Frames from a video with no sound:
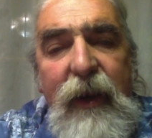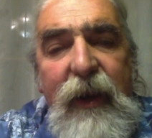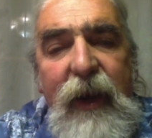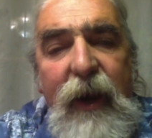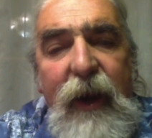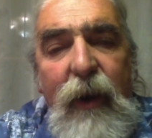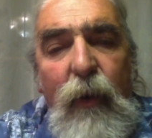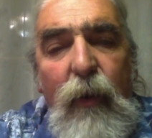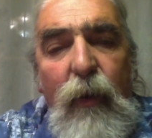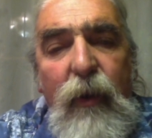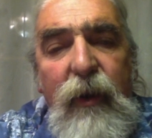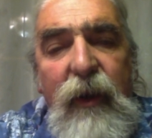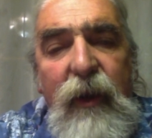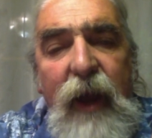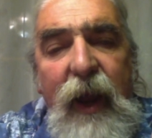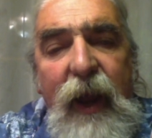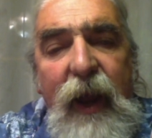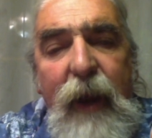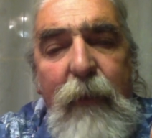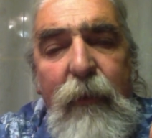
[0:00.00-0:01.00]
narrower
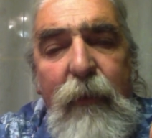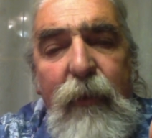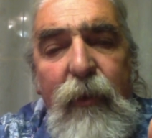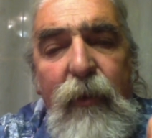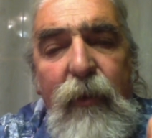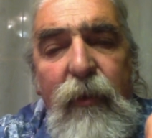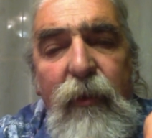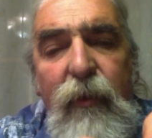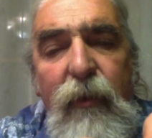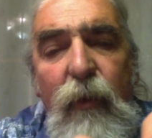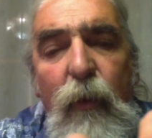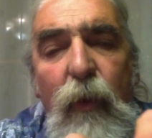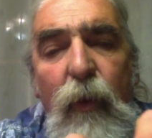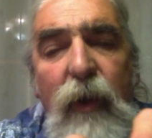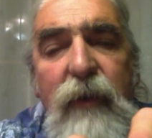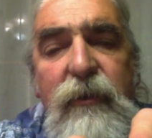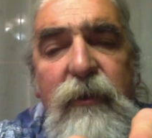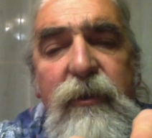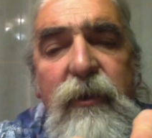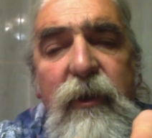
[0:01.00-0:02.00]
diameter than the
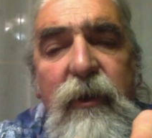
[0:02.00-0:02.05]
ones